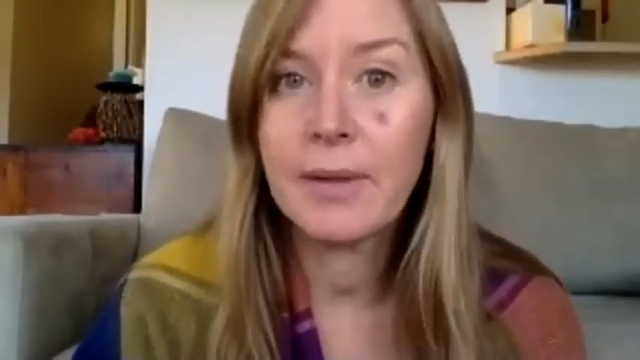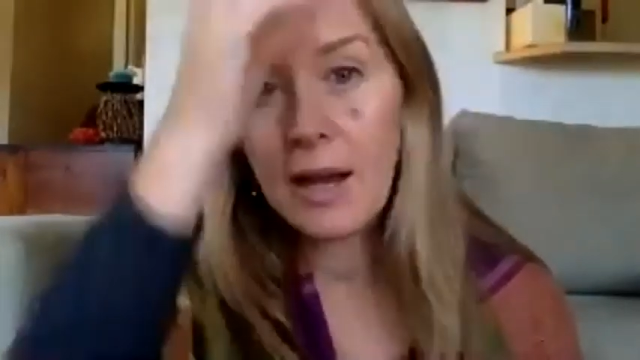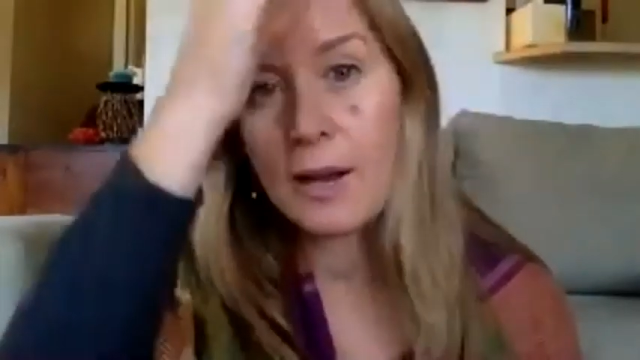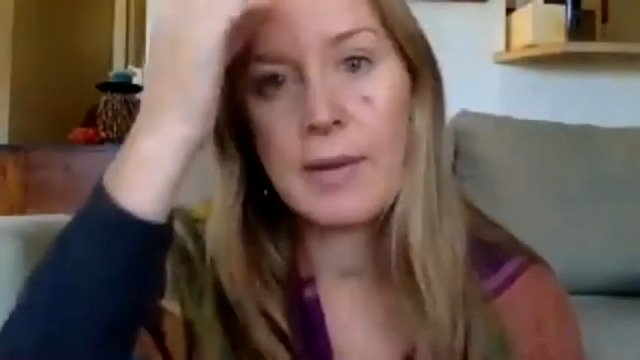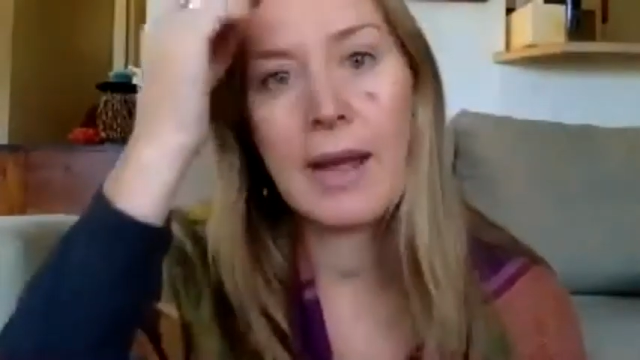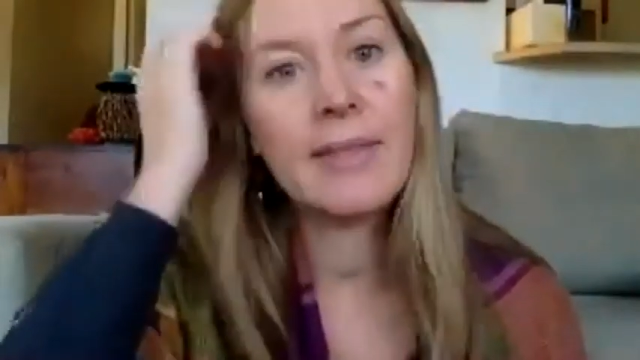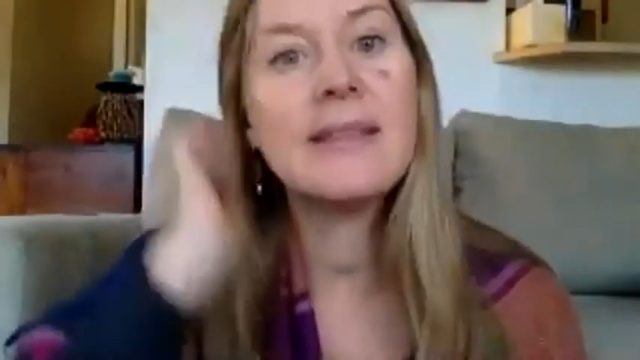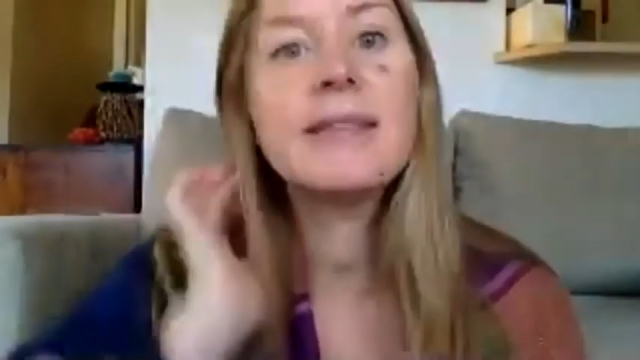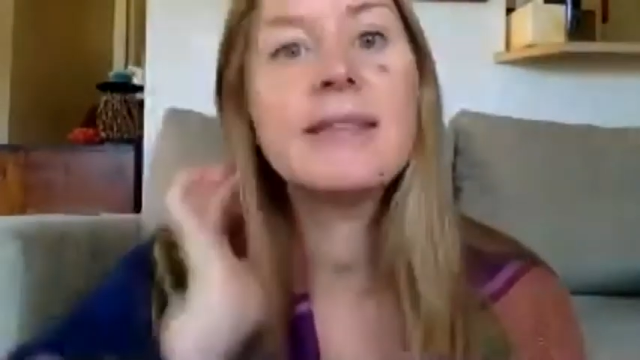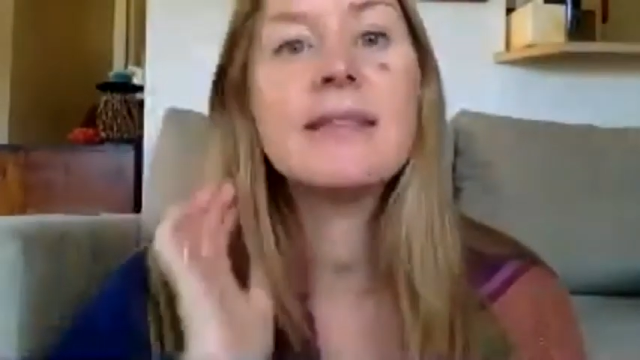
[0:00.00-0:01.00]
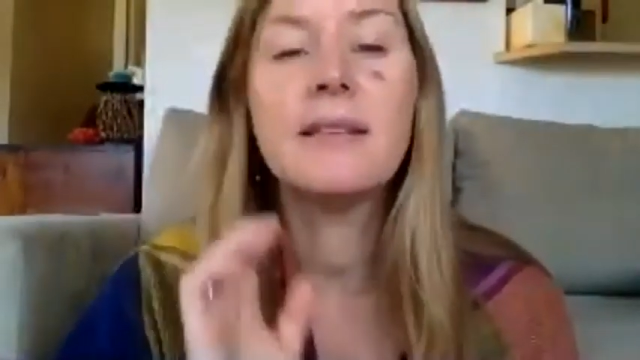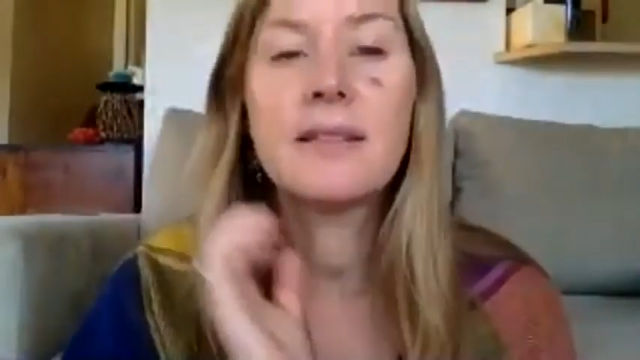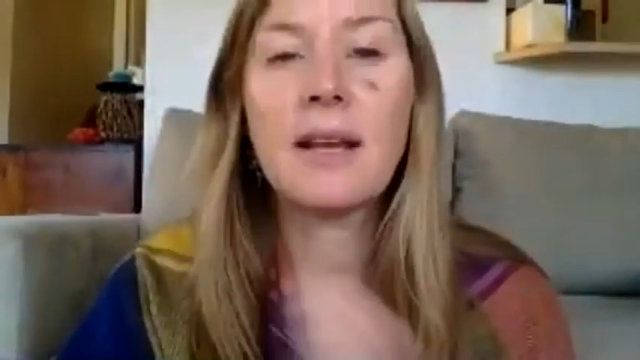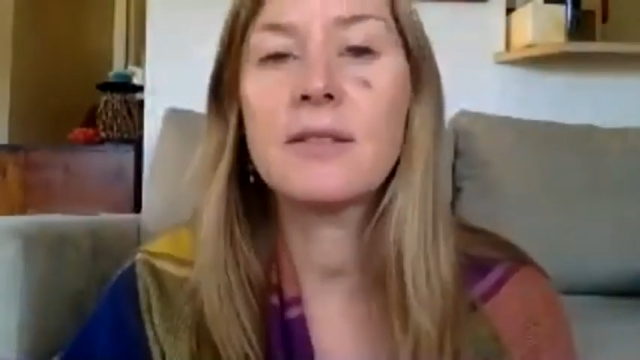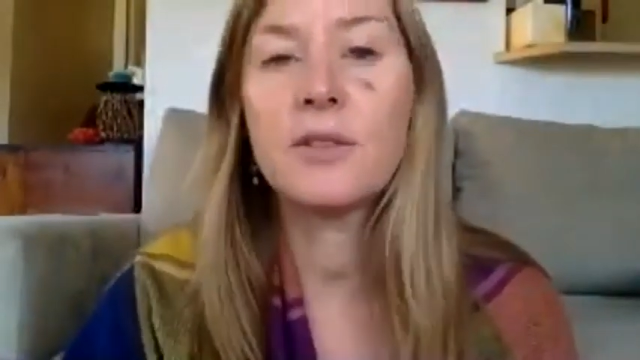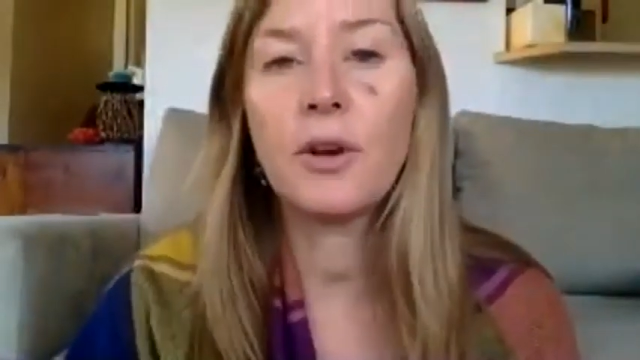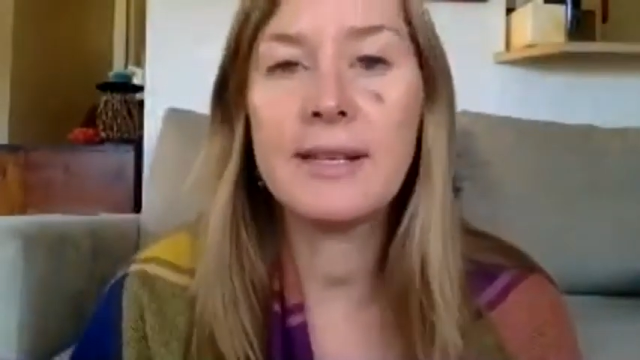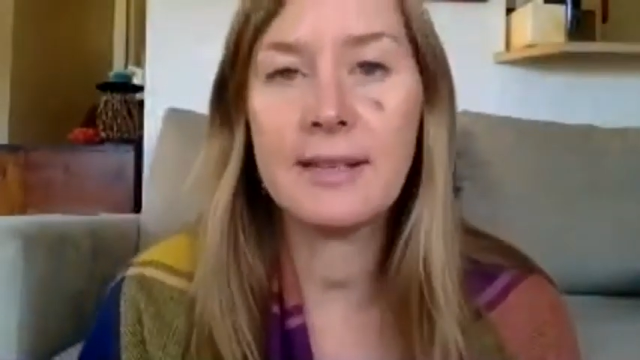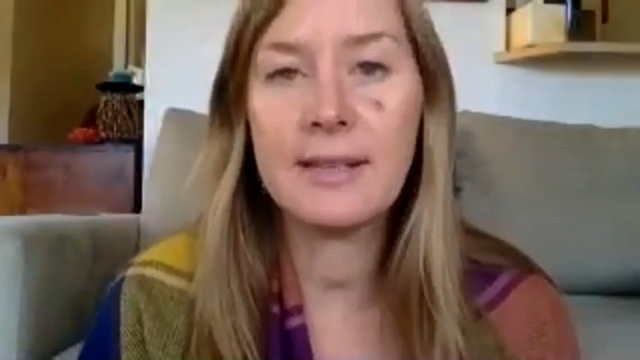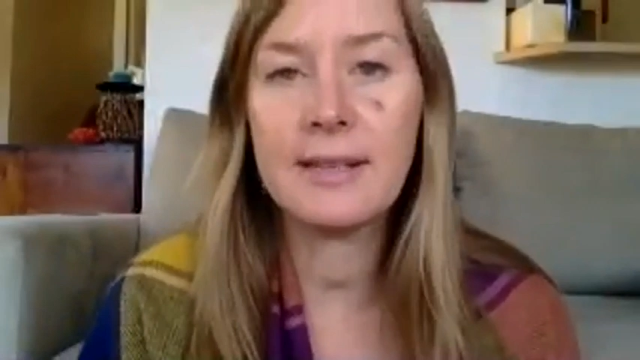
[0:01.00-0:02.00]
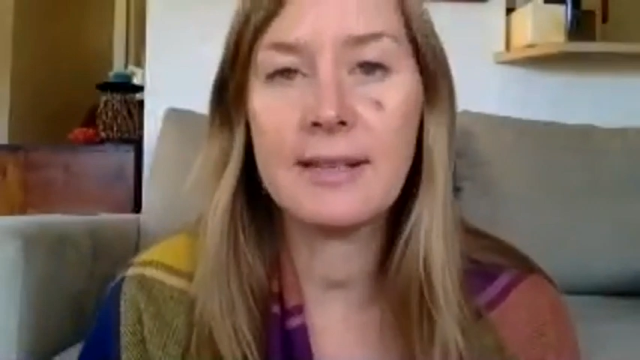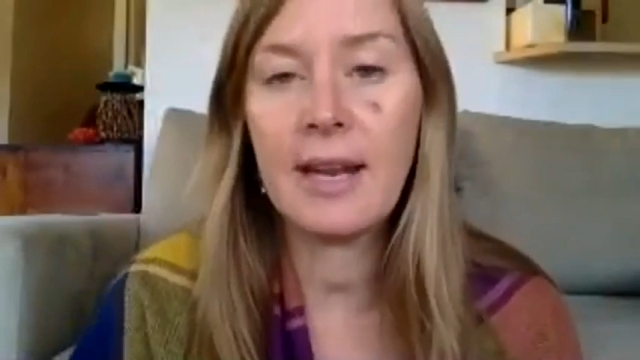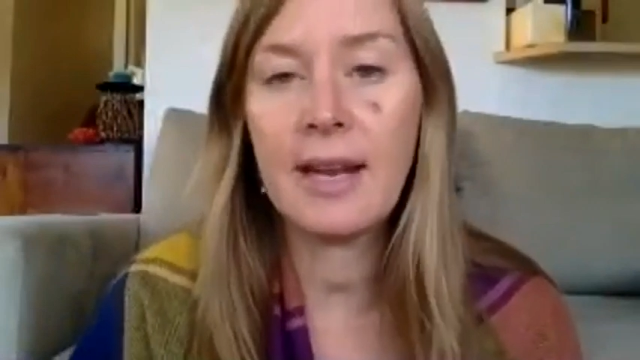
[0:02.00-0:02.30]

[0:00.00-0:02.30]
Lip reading: And this does not exist